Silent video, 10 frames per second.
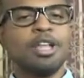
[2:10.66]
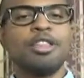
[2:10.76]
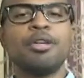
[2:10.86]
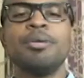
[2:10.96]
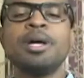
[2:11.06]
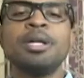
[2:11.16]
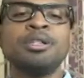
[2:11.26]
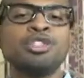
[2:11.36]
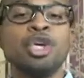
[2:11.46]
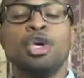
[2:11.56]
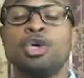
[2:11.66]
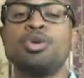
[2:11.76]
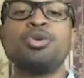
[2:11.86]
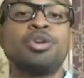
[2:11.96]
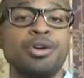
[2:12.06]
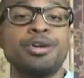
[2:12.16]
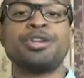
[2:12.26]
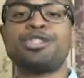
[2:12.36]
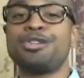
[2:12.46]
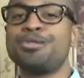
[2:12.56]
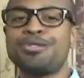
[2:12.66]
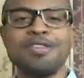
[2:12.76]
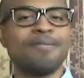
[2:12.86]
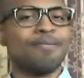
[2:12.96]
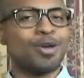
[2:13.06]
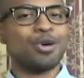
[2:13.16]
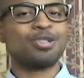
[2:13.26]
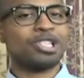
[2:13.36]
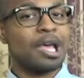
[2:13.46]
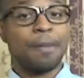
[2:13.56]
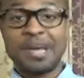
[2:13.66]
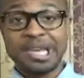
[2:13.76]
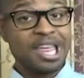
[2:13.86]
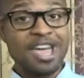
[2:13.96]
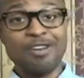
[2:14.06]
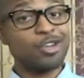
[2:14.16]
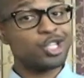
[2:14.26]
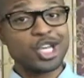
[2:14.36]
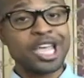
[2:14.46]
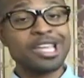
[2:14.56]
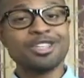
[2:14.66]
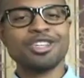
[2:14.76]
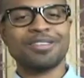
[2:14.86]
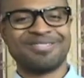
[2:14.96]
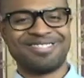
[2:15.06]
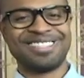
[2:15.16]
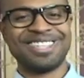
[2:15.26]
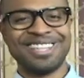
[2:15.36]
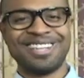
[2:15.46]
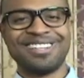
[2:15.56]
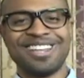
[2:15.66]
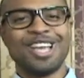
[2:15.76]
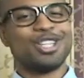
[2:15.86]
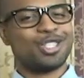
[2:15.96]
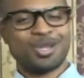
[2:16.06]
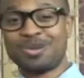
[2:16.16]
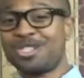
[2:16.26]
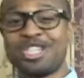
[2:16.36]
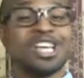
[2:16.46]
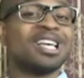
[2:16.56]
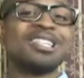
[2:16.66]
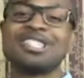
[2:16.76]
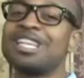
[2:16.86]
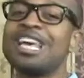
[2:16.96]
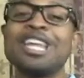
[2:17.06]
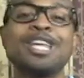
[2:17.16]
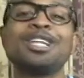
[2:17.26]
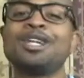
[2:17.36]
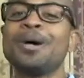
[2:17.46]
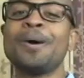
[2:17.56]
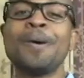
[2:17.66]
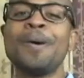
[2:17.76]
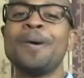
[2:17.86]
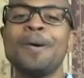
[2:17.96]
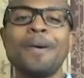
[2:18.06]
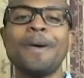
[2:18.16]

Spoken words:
The ones who hurt you the most may never change, so just let it go.